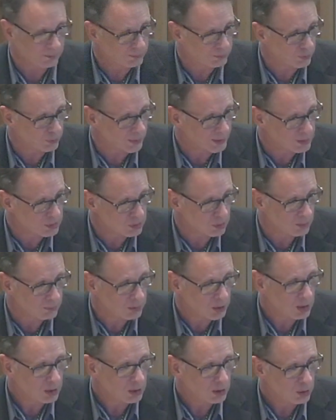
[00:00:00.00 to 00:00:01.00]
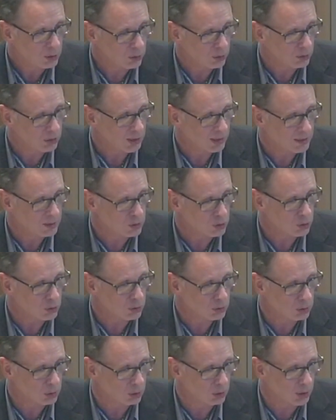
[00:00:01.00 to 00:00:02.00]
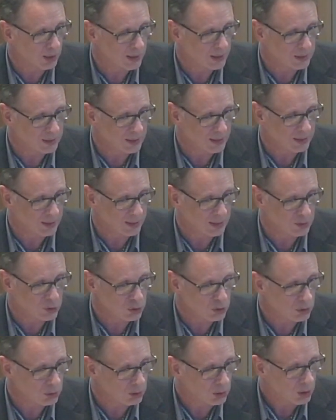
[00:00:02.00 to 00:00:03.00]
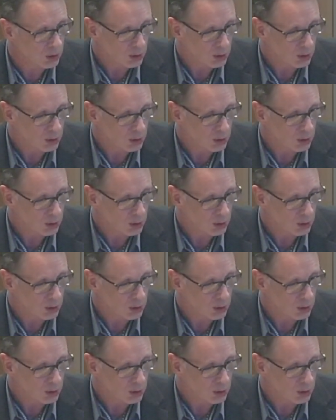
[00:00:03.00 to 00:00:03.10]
For example, lung cancer, colorectal cancer,